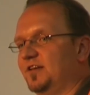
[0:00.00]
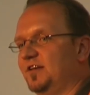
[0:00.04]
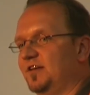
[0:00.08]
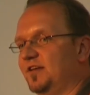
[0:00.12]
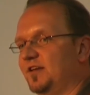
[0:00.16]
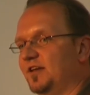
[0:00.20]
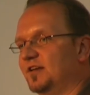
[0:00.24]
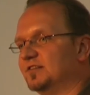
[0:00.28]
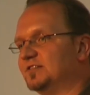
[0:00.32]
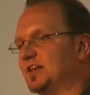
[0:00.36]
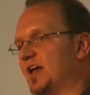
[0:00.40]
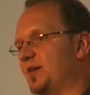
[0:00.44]

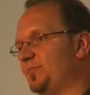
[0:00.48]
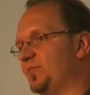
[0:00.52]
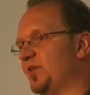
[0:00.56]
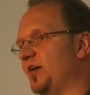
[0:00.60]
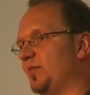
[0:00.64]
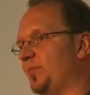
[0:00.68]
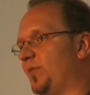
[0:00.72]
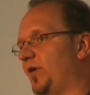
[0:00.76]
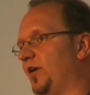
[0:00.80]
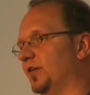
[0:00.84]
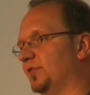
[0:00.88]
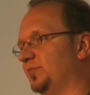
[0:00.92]
He's happy
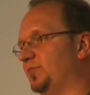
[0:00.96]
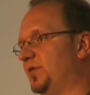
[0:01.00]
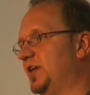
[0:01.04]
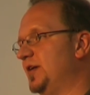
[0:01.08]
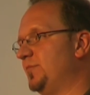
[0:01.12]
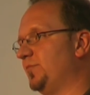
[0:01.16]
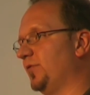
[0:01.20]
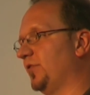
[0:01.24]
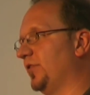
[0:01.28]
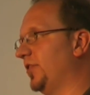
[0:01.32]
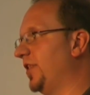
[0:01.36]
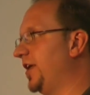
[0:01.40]
about
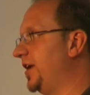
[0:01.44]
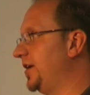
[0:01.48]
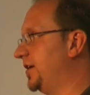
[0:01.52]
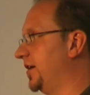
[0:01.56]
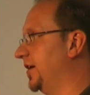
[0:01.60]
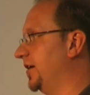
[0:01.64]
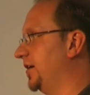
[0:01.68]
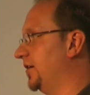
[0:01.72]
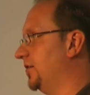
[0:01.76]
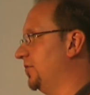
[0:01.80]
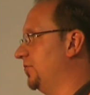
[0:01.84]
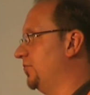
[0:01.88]
people
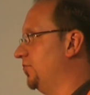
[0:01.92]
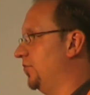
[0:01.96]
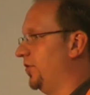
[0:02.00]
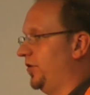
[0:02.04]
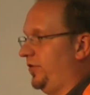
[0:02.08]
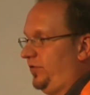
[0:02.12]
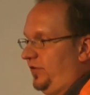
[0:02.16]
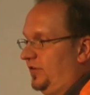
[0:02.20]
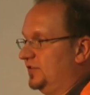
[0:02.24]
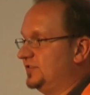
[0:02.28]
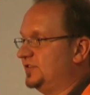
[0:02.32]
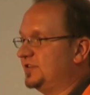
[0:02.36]
linking
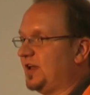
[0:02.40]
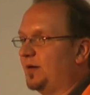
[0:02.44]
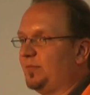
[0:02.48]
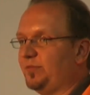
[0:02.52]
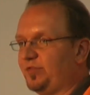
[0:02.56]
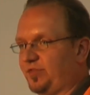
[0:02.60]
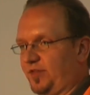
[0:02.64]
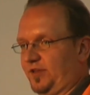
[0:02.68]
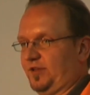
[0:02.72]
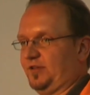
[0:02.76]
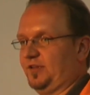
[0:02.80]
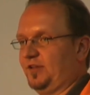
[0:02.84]
with
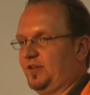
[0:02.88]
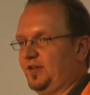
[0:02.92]
something,